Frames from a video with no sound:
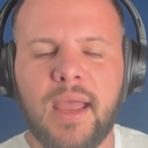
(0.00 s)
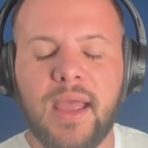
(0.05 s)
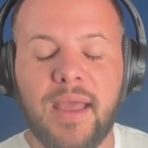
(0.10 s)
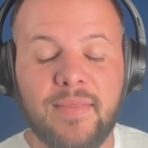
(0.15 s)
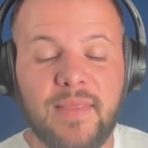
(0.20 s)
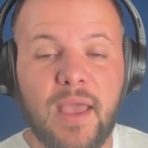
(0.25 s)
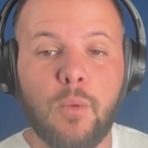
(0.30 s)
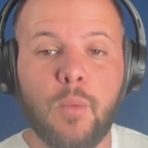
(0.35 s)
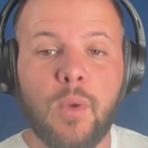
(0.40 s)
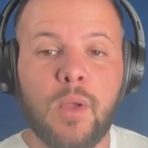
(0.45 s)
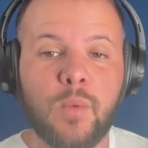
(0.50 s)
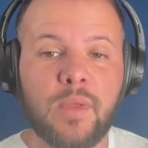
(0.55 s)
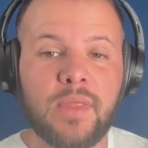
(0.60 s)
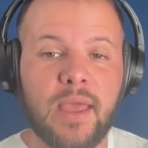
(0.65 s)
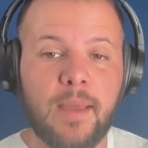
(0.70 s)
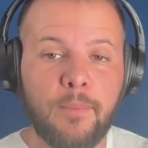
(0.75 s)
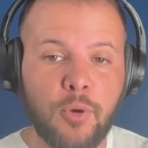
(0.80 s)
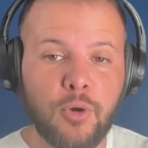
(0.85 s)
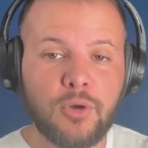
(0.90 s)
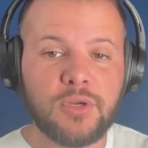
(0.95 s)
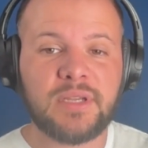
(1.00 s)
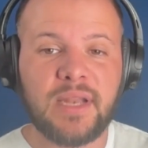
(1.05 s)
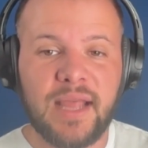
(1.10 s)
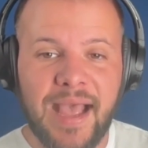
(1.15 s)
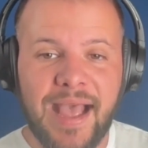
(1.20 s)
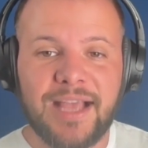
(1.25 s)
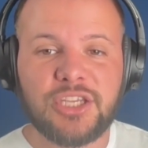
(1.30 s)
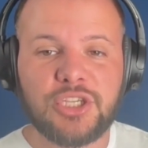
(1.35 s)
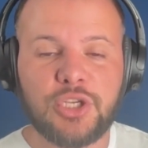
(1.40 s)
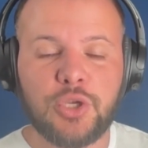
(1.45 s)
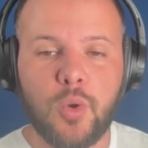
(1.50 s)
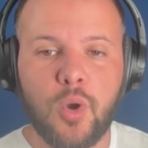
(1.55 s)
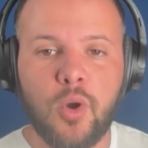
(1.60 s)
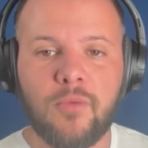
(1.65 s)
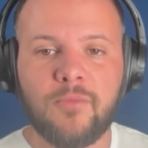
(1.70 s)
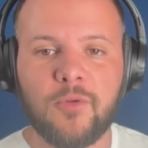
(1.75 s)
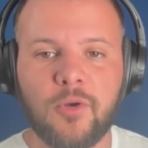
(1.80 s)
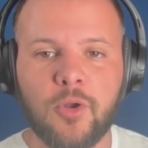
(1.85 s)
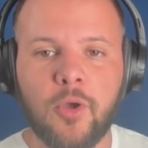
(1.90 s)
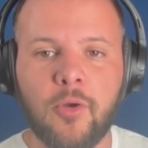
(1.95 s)
And that way, when that person asks you
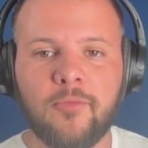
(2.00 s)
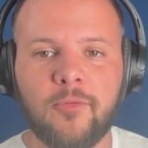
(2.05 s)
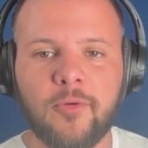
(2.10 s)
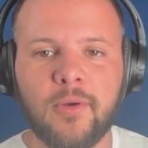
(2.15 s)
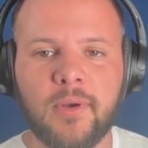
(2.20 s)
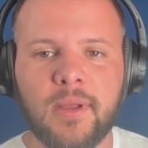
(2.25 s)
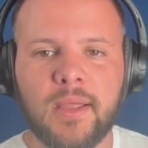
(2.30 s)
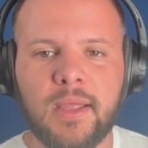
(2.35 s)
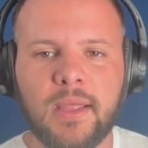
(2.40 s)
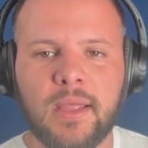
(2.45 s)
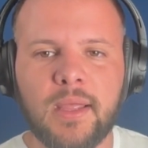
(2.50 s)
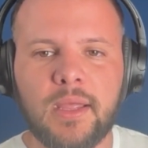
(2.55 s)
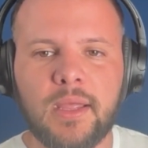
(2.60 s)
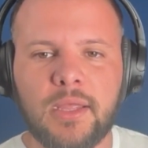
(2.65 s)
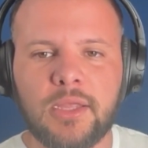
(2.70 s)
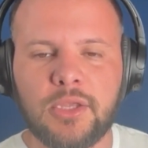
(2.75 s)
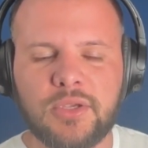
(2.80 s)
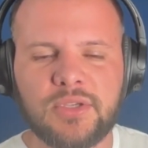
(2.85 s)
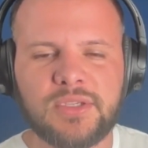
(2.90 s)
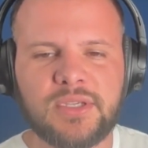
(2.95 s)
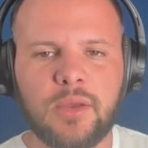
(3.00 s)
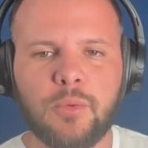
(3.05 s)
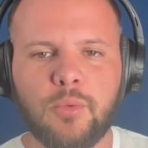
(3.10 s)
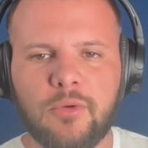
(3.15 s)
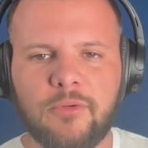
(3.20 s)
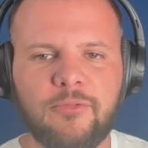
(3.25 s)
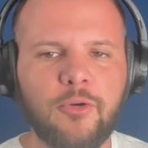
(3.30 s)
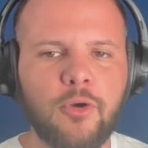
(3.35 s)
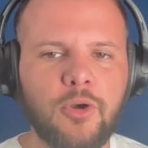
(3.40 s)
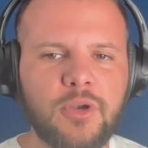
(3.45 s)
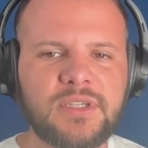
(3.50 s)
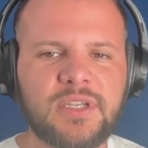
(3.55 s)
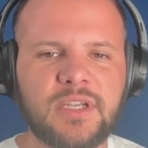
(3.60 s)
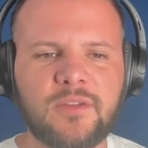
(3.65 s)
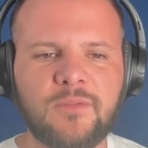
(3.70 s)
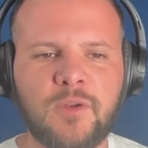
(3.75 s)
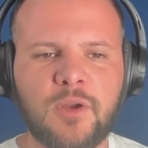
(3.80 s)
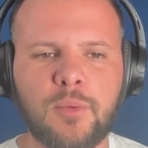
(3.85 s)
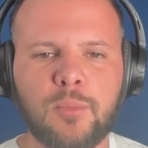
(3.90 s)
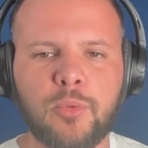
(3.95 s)
over and over, you say refer to six
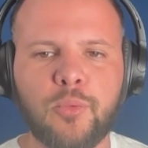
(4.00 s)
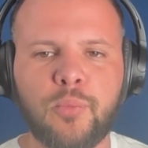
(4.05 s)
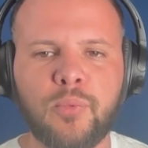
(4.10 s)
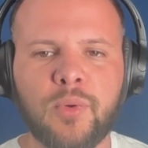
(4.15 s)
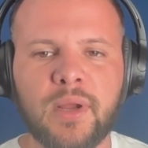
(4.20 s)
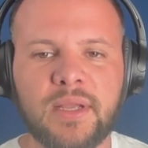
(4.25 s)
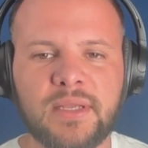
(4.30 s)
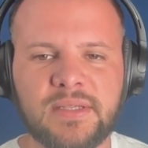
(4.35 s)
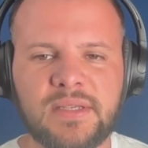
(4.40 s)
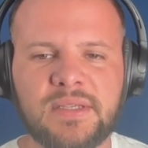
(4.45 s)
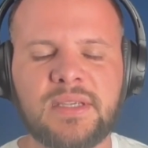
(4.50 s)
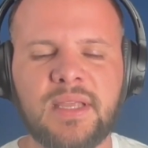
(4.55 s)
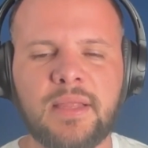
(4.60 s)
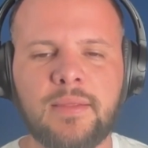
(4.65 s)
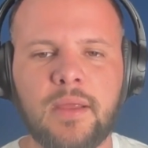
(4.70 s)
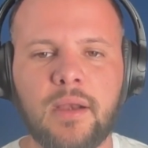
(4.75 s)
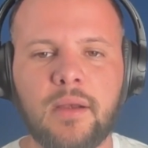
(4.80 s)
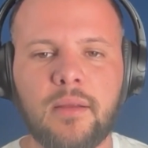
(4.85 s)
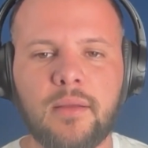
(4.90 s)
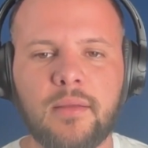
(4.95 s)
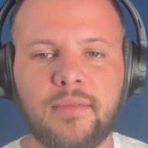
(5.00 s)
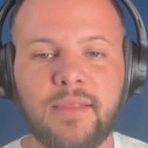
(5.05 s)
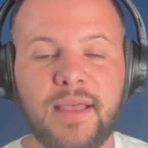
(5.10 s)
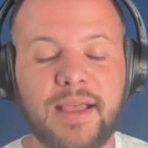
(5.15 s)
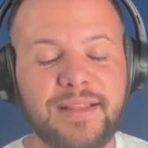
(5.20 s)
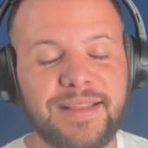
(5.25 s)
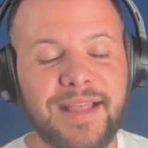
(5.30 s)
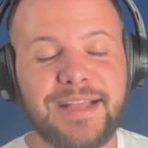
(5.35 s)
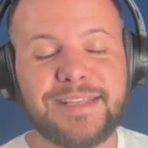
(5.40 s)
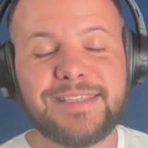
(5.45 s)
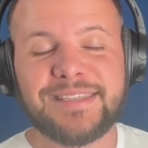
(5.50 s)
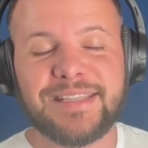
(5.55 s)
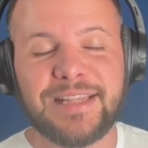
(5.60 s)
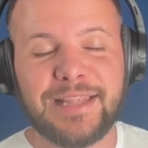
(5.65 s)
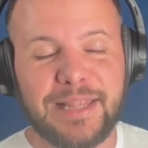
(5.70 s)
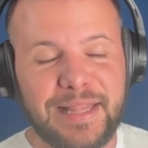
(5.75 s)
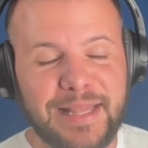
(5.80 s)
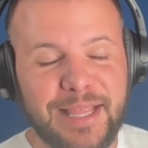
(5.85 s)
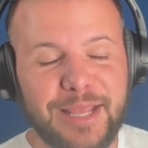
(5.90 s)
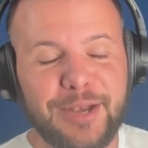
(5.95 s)
figure blueprint because it's in there. That, that's
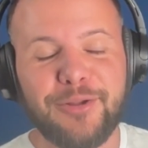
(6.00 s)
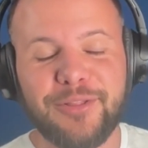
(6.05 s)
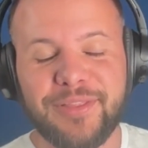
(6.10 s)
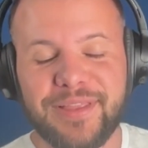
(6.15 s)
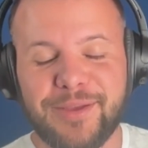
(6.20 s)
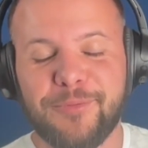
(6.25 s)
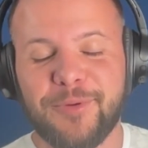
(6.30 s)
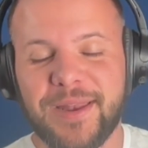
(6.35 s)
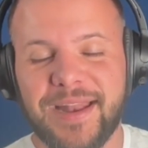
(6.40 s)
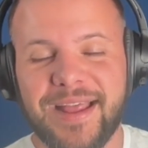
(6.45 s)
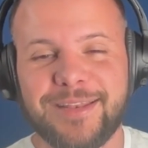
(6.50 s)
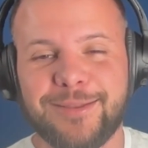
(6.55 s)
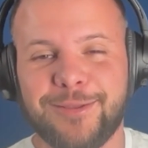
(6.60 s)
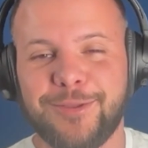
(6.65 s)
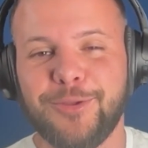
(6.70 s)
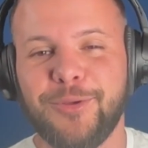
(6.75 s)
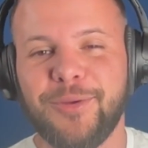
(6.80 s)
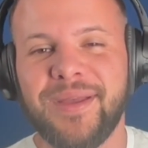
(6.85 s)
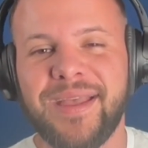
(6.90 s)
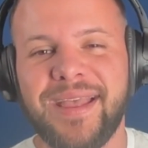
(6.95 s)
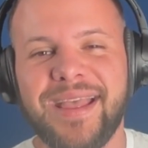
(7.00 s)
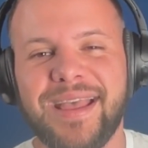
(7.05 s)
literally what I do.